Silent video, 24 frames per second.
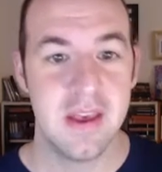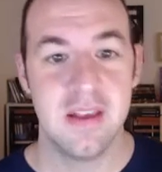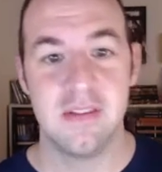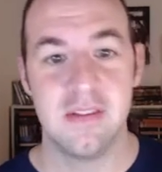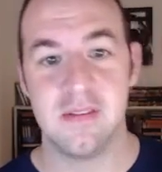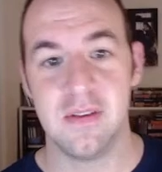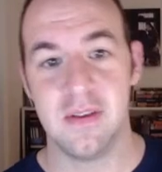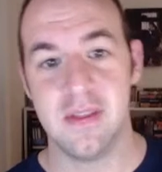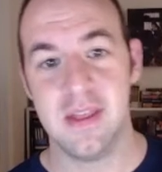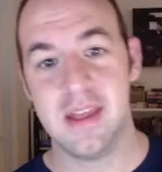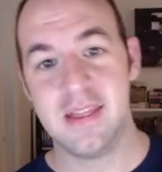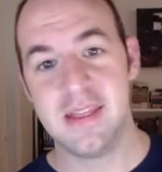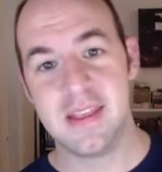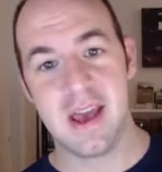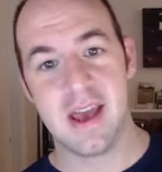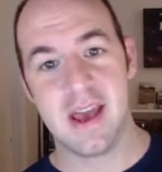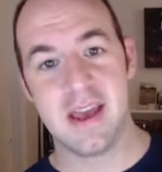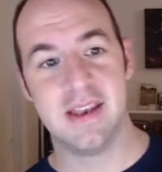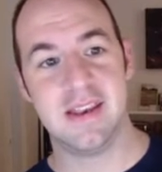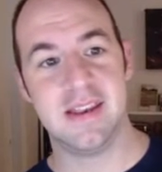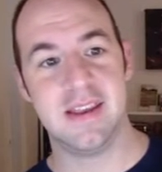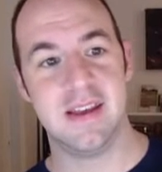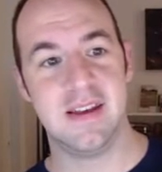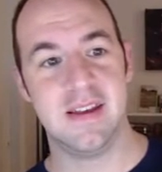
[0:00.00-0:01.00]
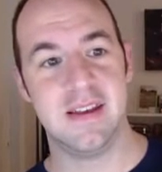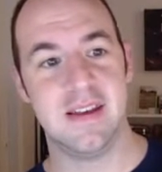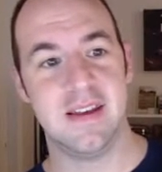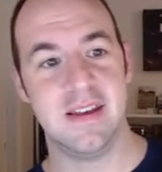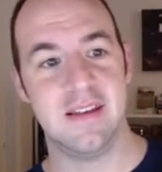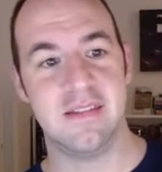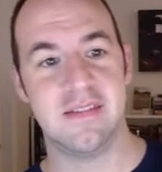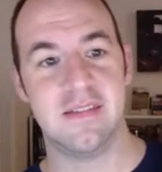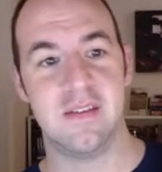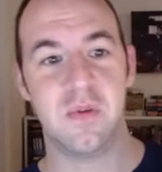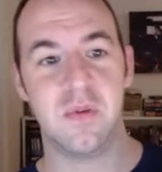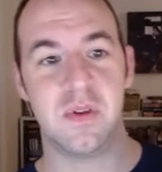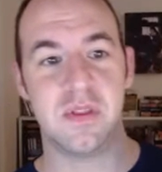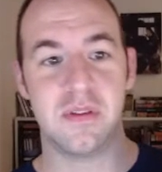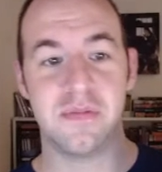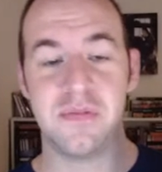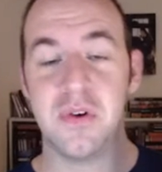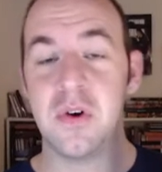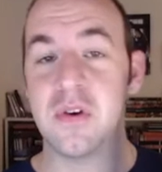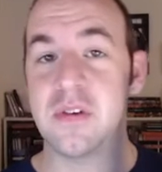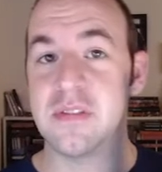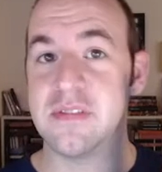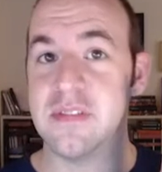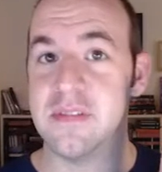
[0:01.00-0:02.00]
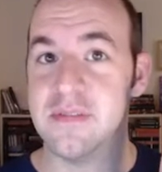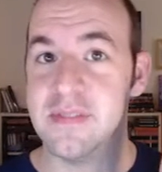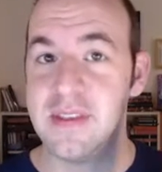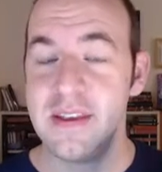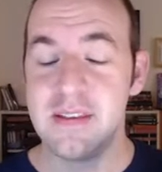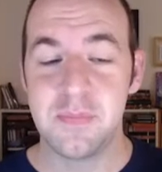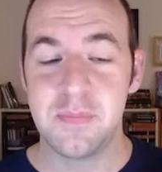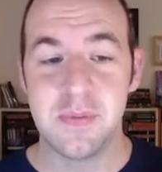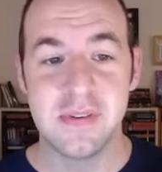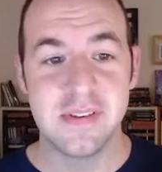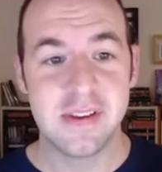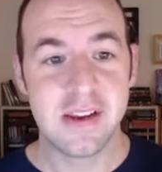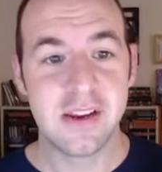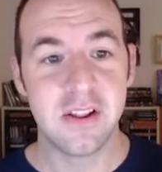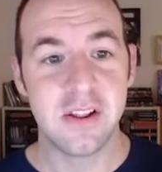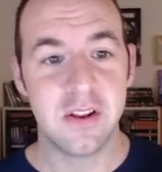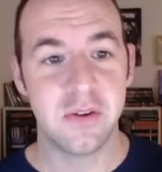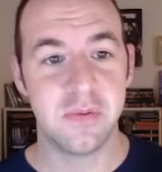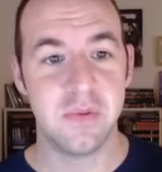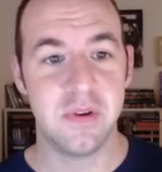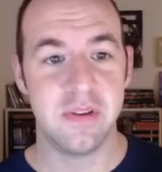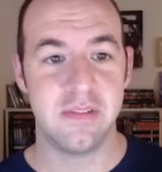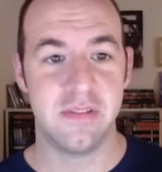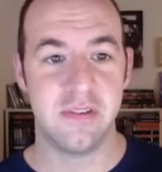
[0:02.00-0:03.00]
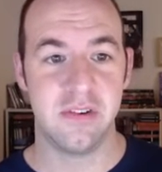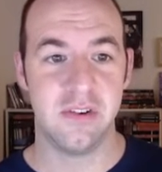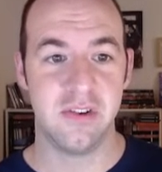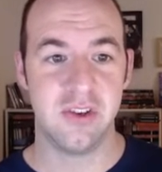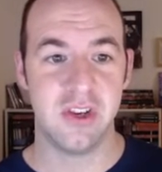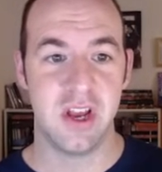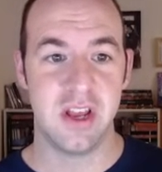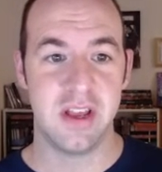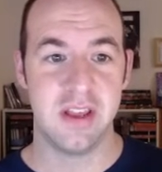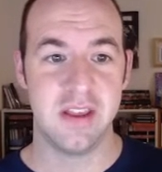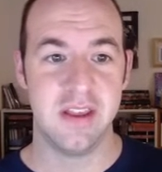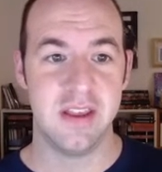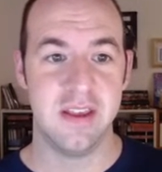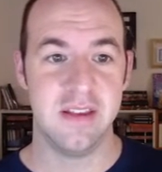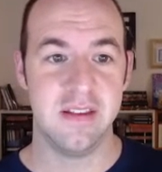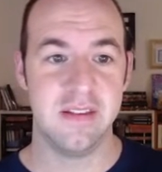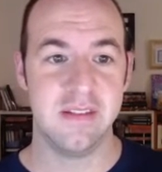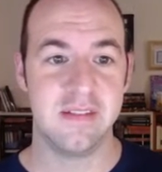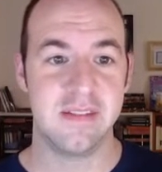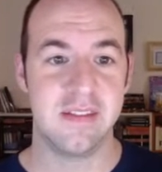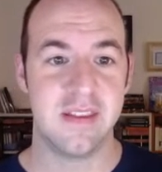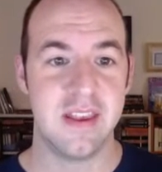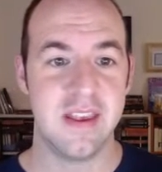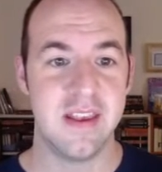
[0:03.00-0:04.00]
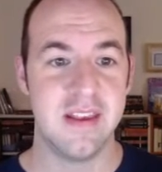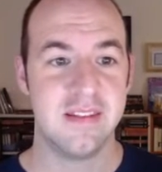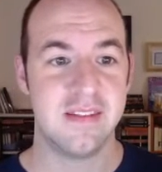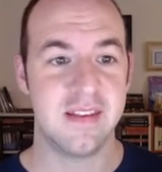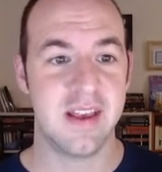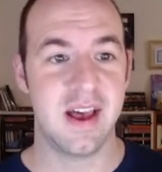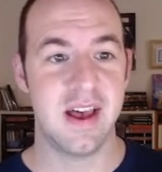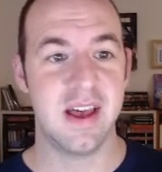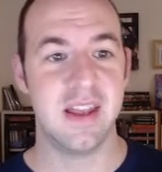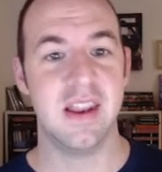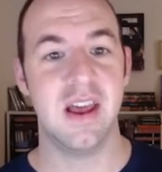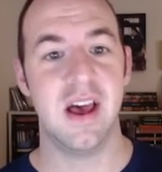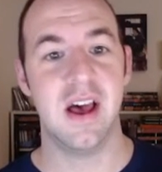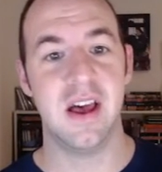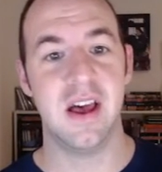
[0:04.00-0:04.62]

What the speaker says: So then the idea is, and what the focus of this particular research on is on